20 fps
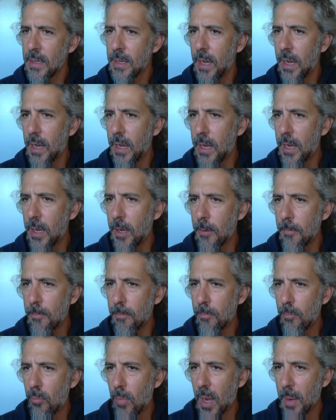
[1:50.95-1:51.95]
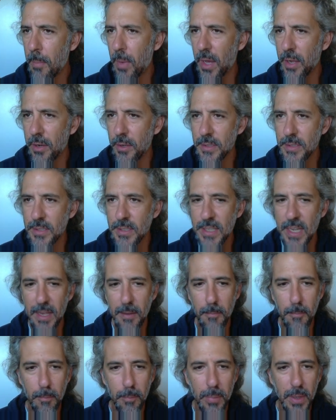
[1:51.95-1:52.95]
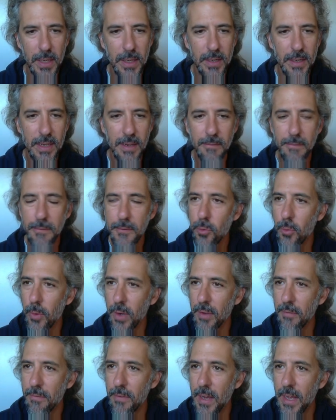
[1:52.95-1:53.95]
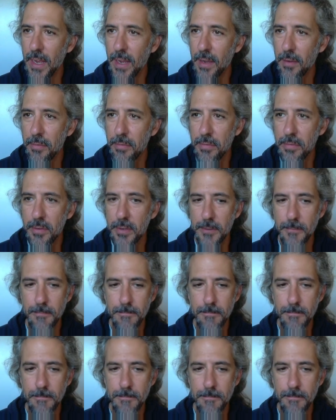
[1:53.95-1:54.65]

My model is named Big Leaf 25.